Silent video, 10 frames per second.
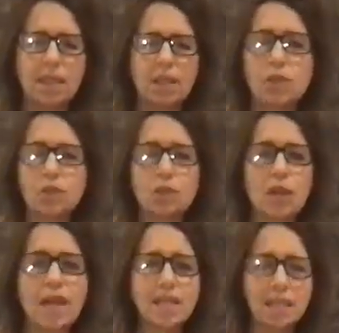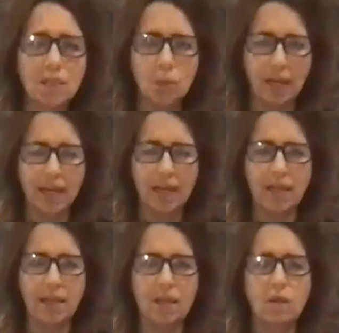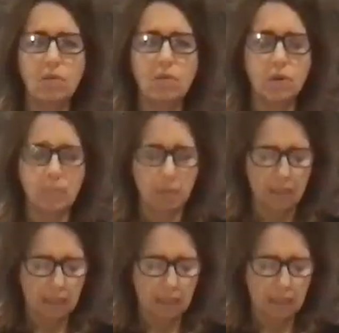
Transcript: contracting away from it.